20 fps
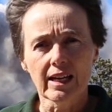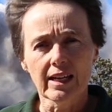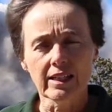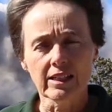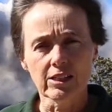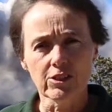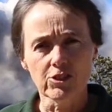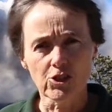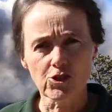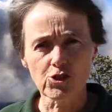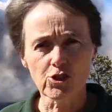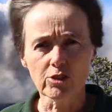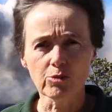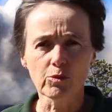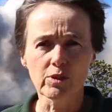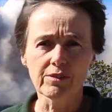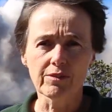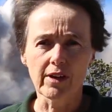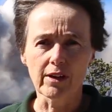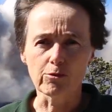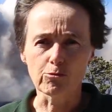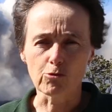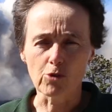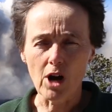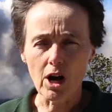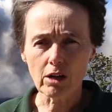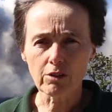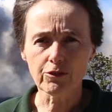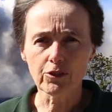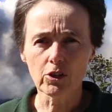In addition, we've had
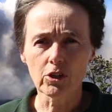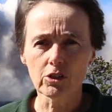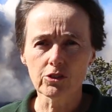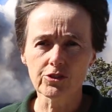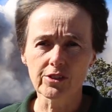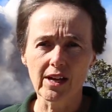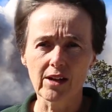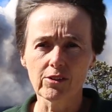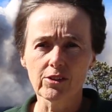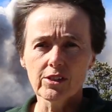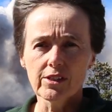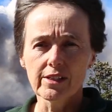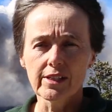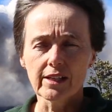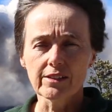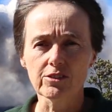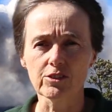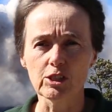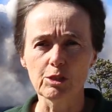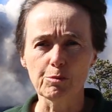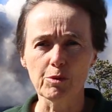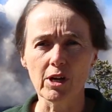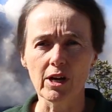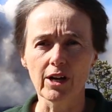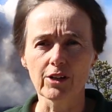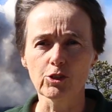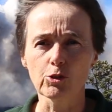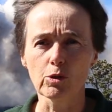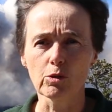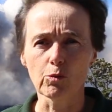rock falls down into that steep
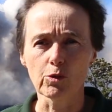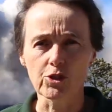conduit,